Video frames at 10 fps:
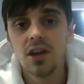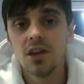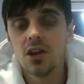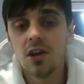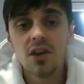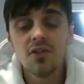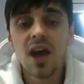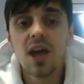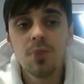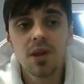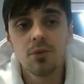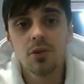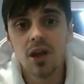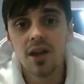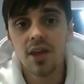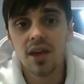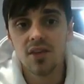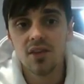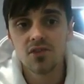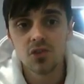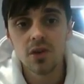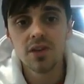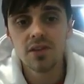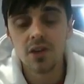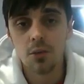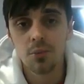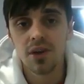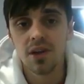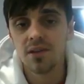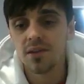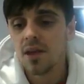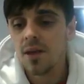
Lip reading: And I've had people like that. They've joined companies